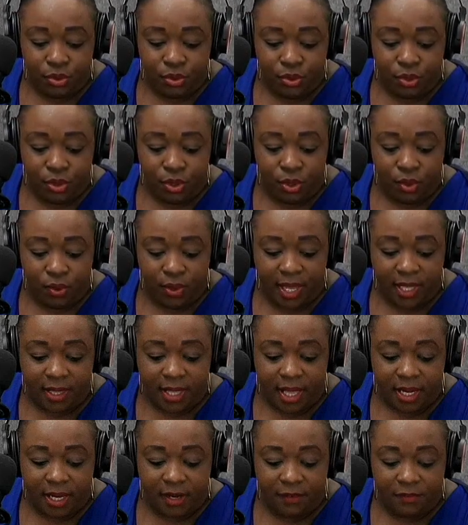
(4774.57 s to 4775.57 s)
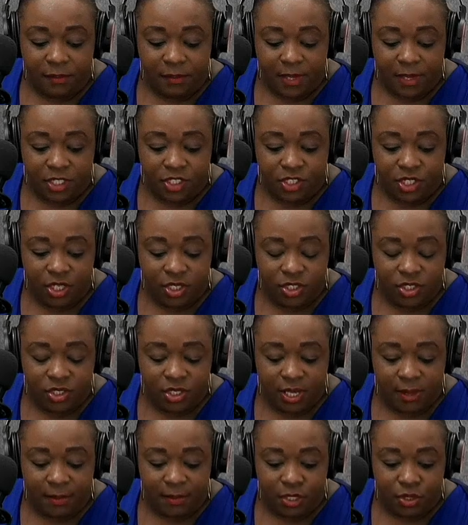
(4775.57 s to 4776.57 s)
locate that information.
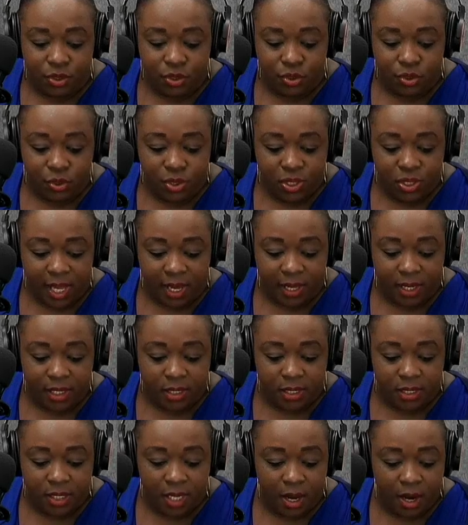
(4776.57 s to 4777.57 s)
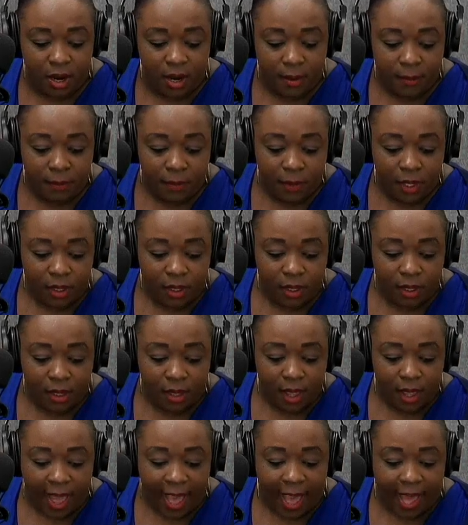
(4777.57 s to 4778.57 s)
Just give me 2 seconds here.
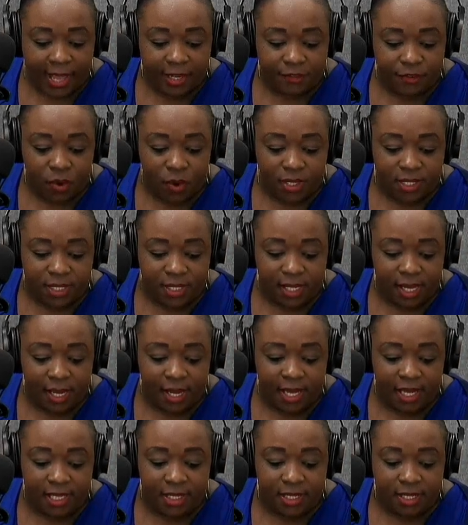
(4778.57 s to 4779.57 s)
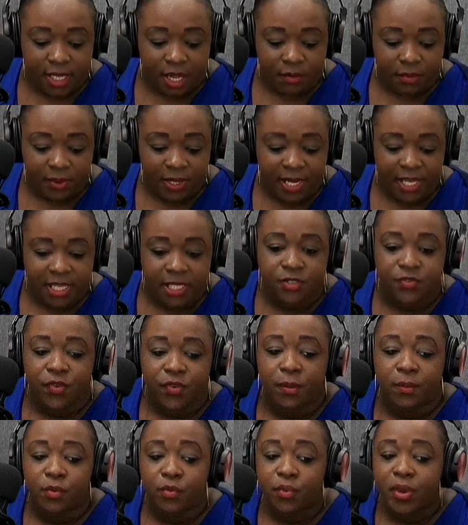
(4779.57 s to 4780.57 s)
And of course, there is a release
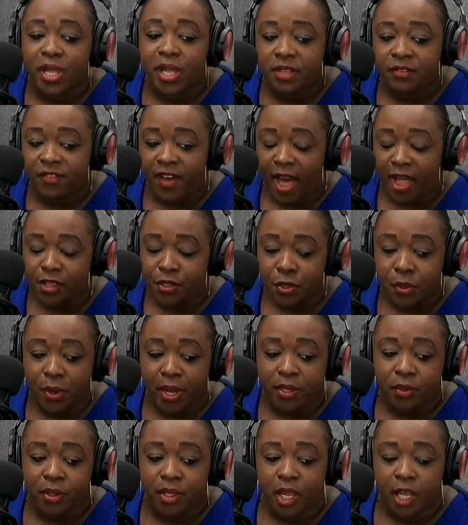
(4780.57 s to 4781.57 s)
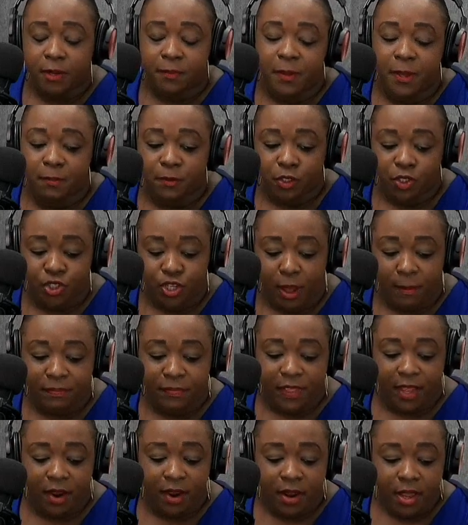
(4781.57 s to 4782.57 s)
from Real Value. I know a lot of people shop
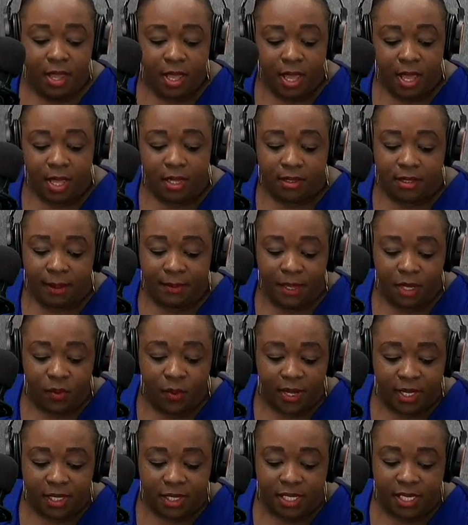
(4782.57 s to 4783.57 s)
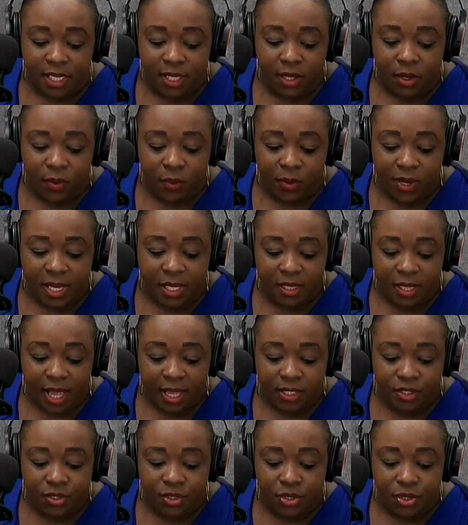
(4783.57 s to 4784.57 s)
there. Let me quickly read
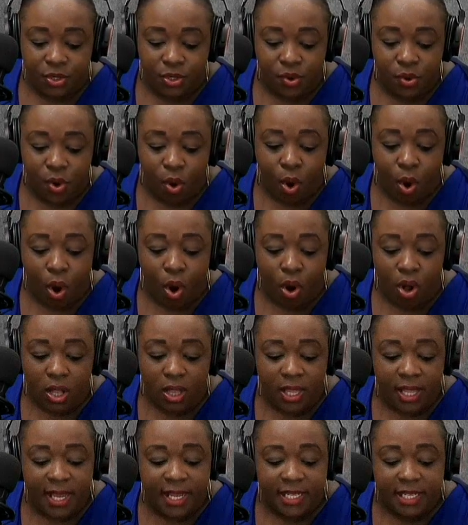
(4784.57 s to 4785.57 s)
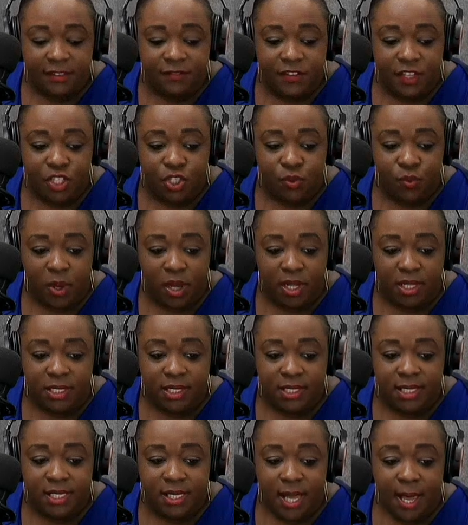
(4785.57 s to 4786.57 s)
that to you. All
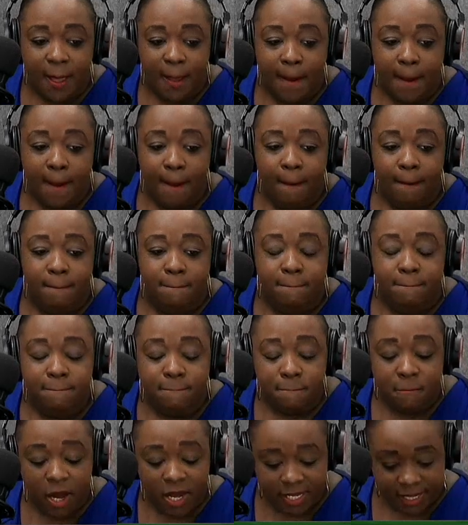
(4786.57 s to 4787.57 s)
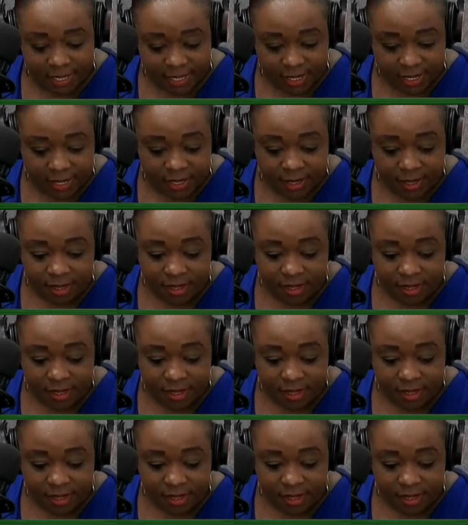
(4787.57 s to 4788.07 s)
individuals must